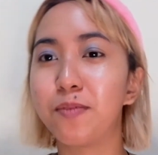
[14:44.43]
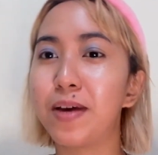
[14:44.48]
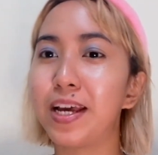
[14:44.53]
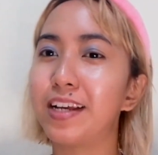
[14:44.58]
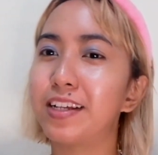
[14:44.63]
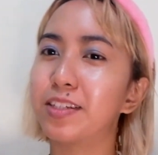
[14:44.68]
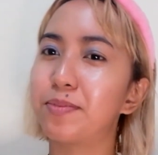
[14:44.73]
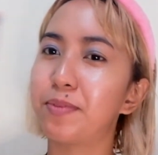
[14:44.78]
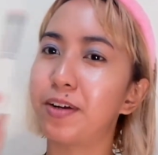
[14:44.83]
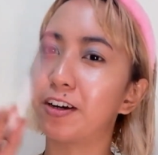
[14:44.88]
my
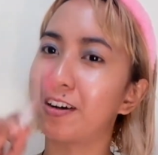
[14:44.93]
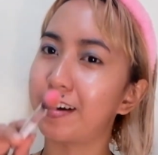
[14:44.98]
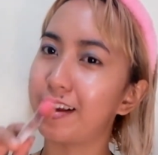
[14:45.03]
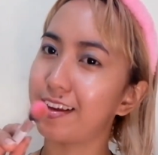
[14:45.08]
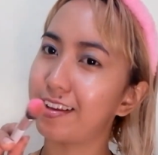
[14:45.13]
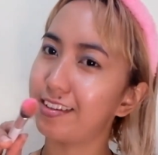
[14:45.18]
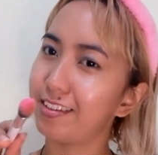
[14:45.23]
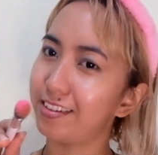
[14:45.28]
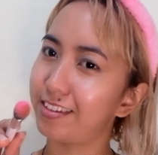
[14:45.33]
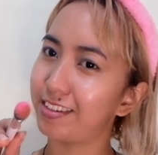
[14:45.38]

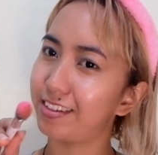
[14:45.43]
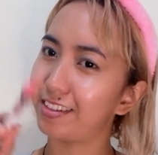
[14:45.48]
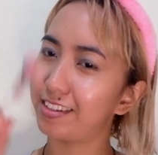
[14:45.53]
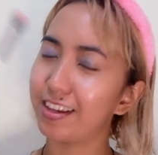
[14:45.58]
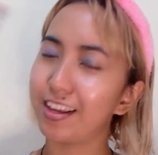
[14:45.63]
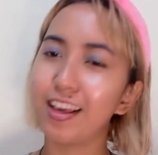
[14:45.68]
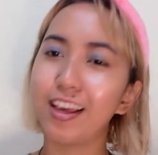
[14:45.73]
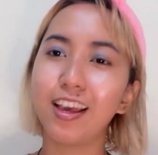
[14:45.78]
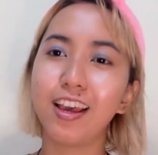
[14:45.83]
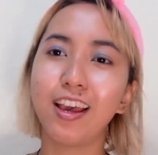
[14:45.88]
experience
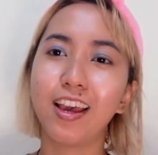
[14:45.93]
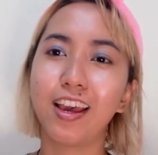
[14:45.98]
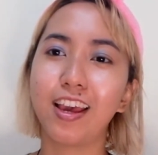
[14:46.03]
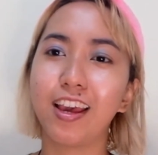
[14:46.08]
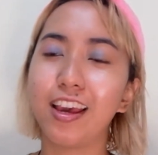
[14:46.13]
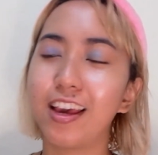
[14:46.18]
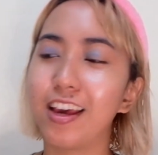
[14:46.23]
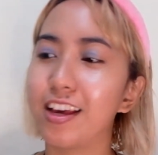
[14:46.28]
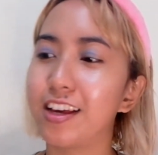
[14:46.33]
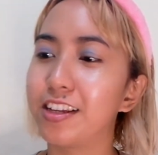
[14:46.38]

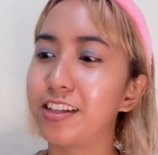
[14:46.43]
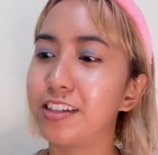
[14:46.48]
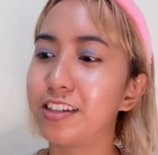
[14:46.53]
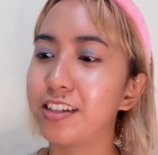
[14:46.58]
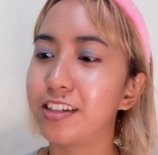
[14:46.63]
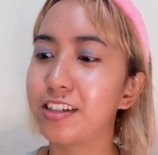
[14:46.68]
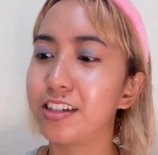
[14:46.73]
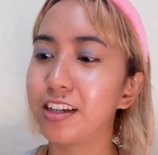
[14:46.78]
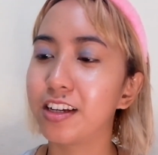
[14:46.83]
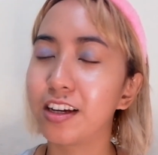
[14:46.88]

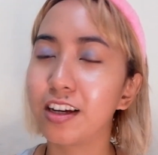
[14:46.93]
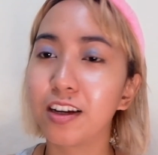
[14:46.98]
and